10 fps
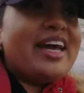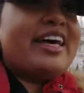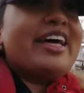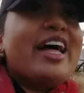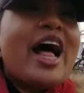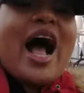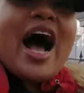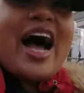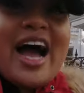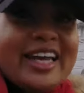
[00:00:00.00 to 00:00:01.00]
kind of
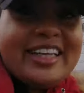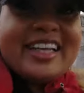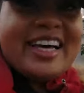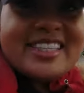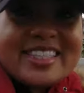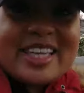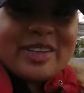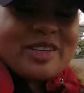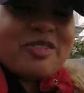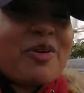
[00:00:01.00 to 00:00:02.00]
idealizes
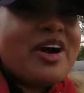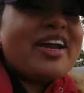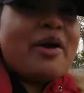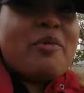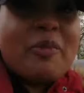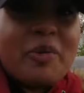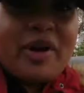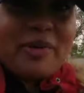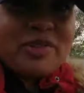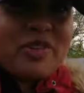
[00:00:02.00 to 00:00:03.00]
and looks for. And I remember when I